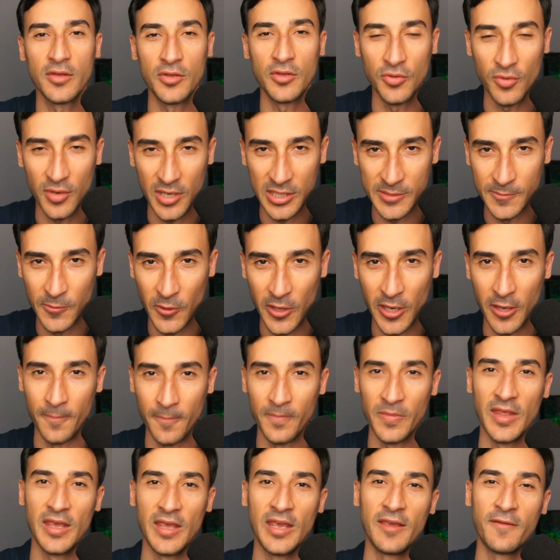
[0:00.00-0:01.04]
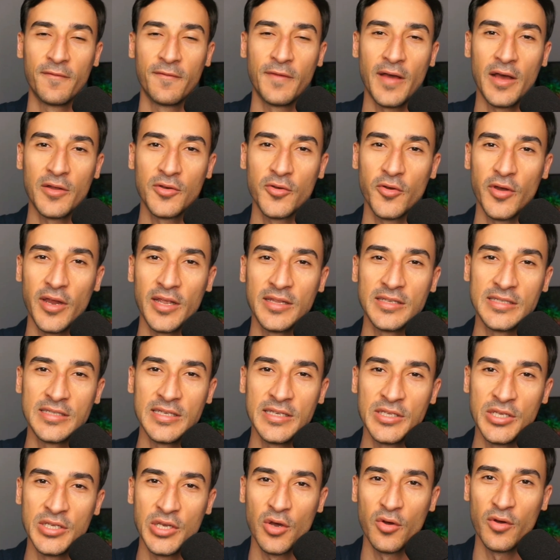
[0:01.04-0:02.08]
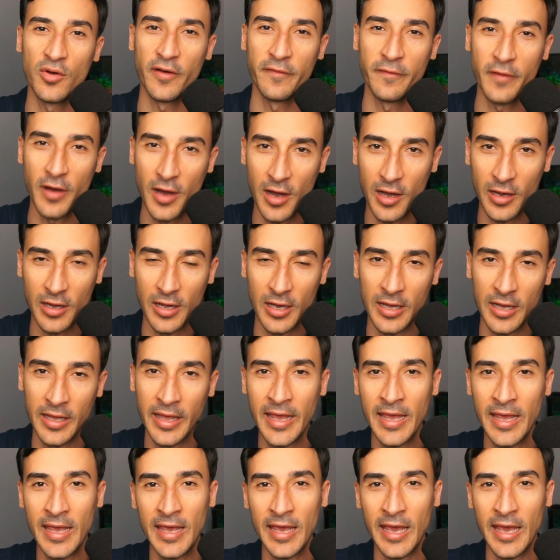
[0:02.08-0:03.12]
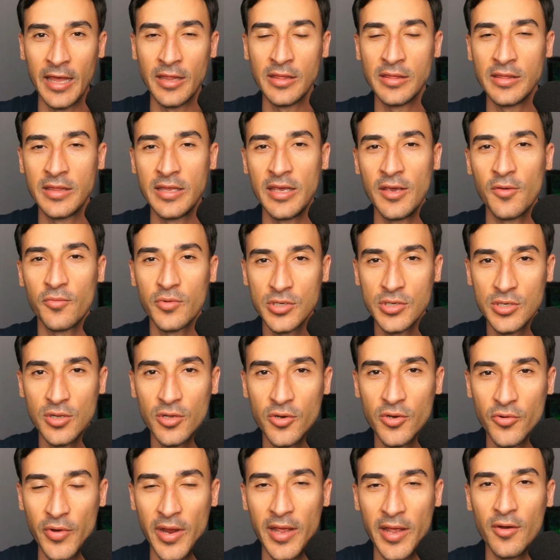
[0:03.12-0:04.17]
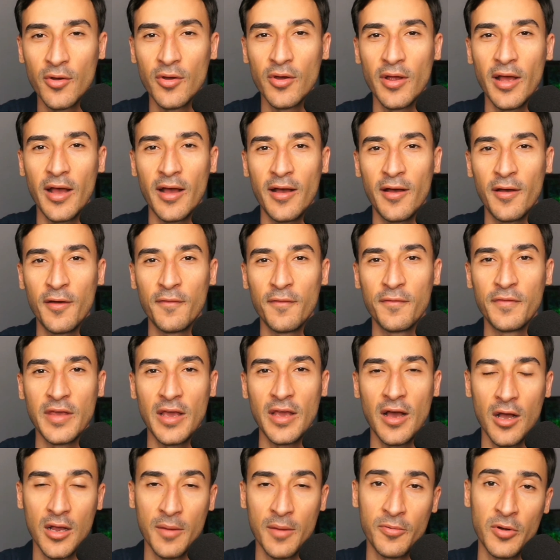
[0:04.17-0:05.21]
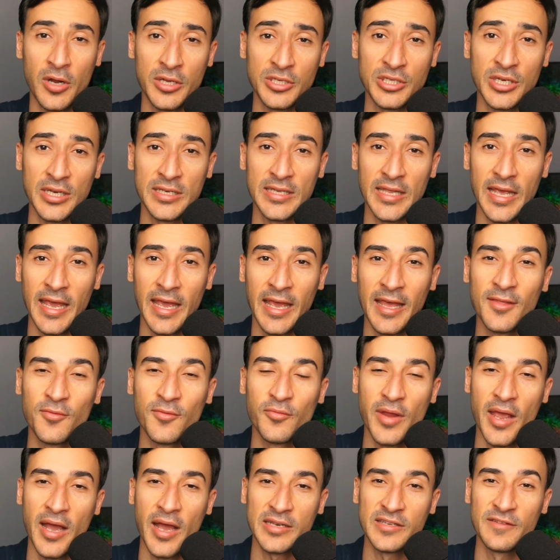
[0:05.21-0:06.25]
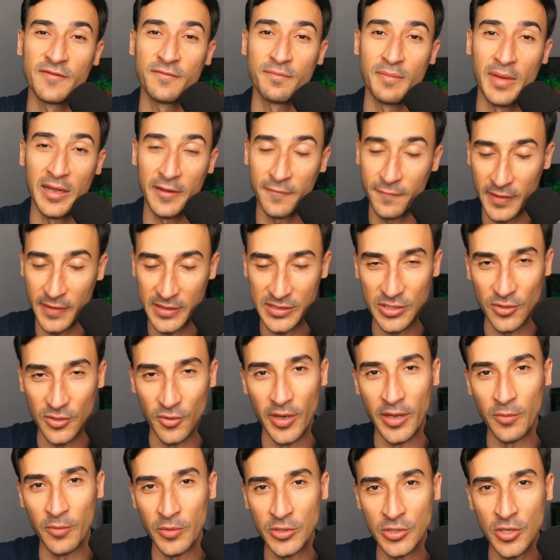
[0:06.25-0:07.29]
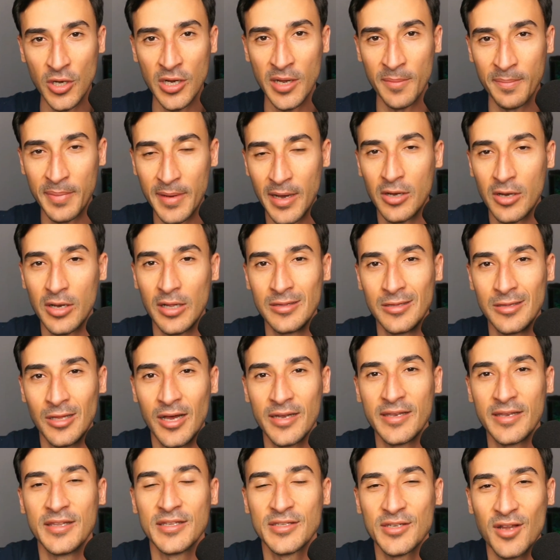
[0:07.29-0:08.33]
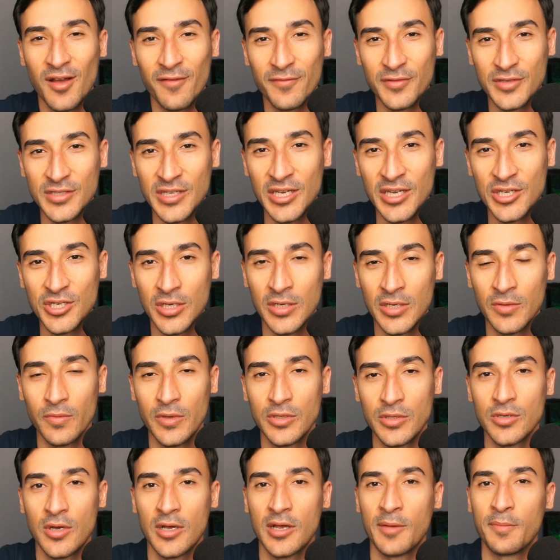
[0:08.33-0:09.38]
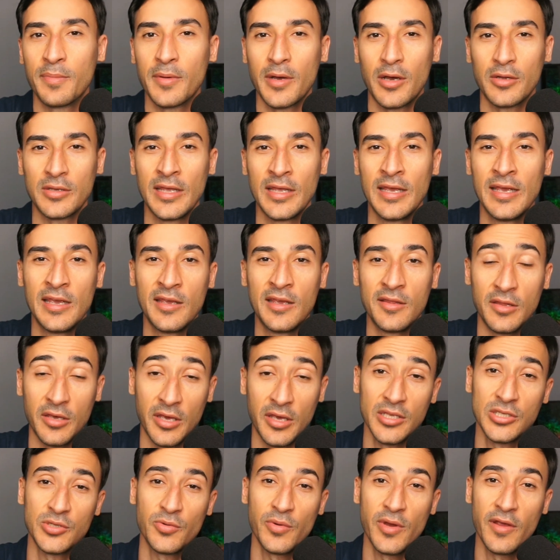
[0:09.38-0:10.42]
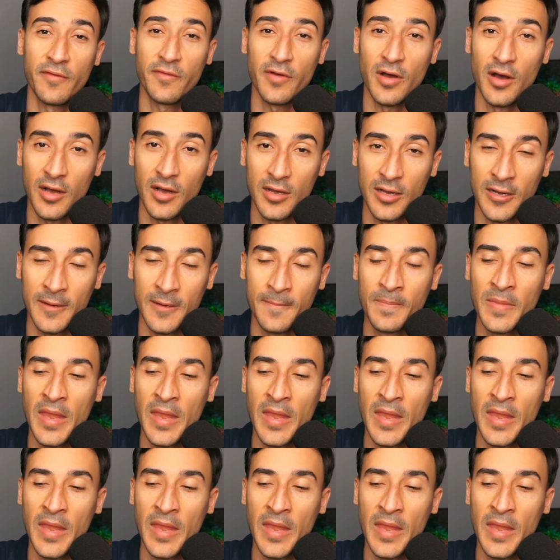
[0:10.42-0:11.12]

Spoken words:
Jonas Bonér, the founder and CTO of Akka, and the original creator of the Akka project and the Reactive Manifesto. And we talk about a lot in this conversation. We talk about the history of Akka,